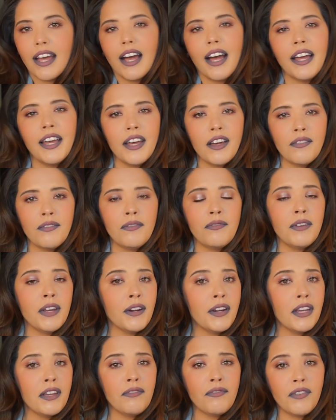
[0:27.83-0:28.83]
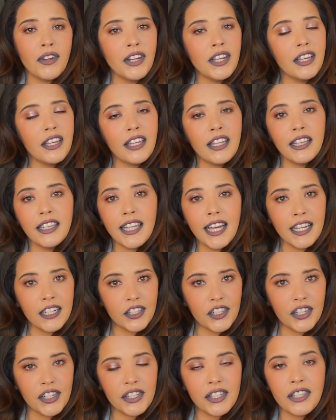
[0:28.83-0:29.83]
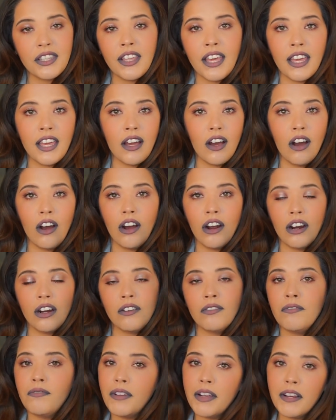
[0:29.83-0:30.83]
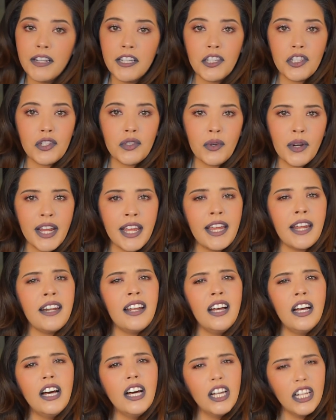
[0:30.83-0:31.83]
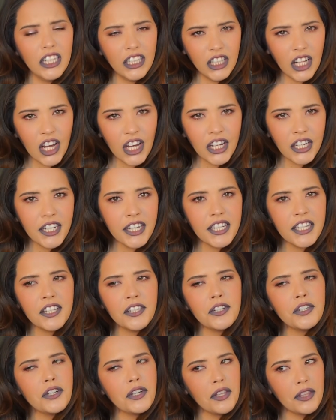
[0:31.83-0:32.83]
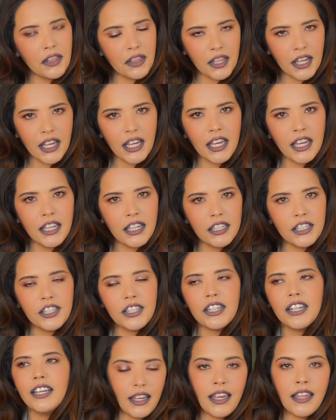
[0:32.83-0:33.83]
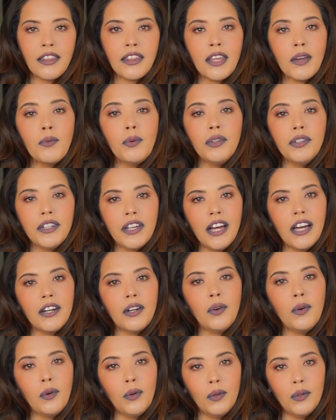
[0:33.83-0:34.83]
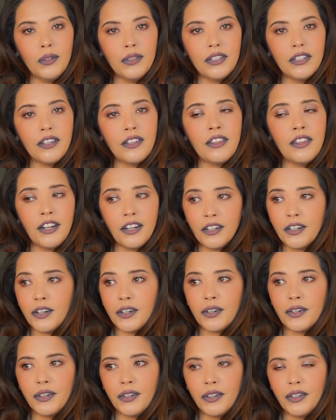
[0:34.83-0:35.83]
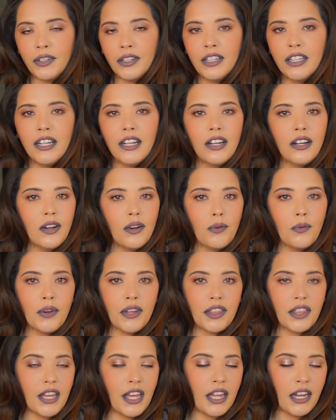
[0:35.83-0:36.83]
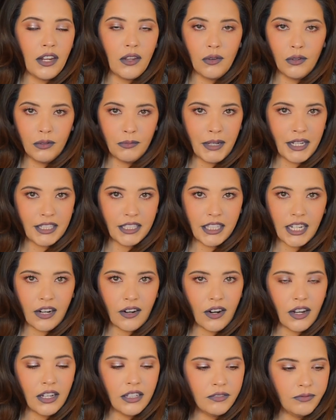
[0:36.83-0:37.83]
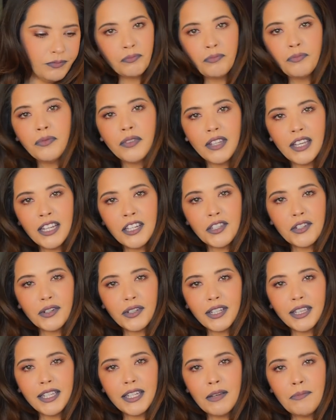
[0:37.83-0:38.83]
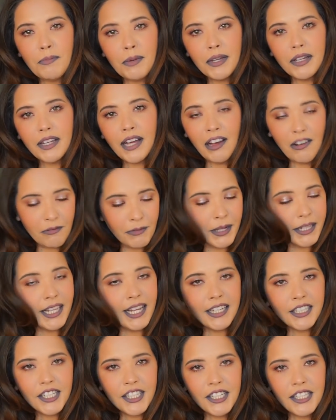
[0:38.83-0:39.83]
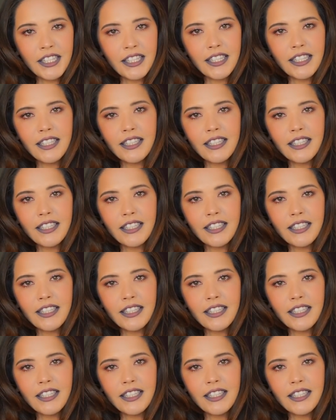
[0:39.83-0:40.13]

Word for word: I have very finicky lashes. They are very straight, longish, thickish, and they will not hold their curl with any old mascara. Insert clip of my lashes.